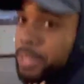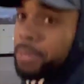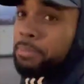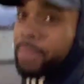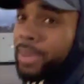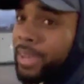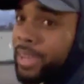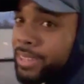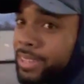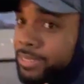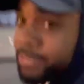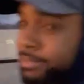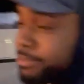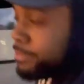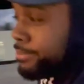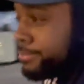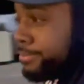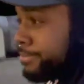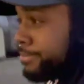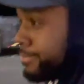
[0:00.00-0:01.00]
a bad
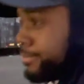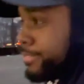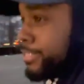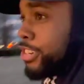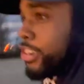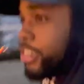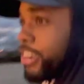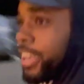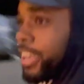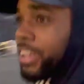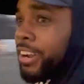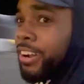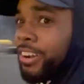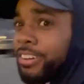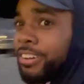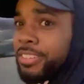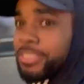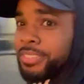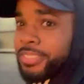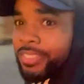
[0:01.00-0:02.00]
journey at all.
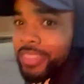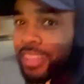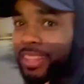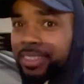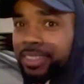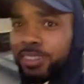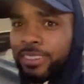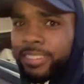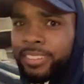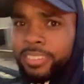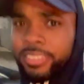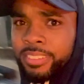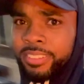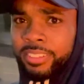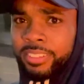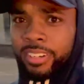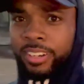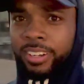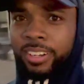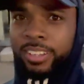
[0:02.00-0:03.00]
This is
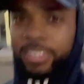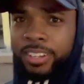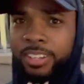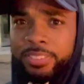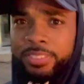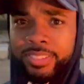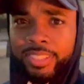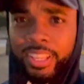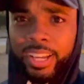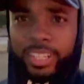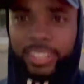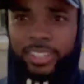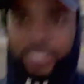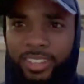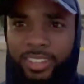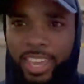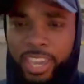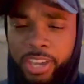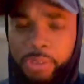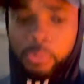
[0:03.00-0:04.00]
nothing. It's like a little
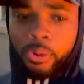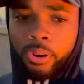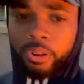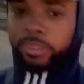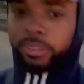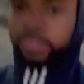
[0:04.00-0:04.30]
cakewalk.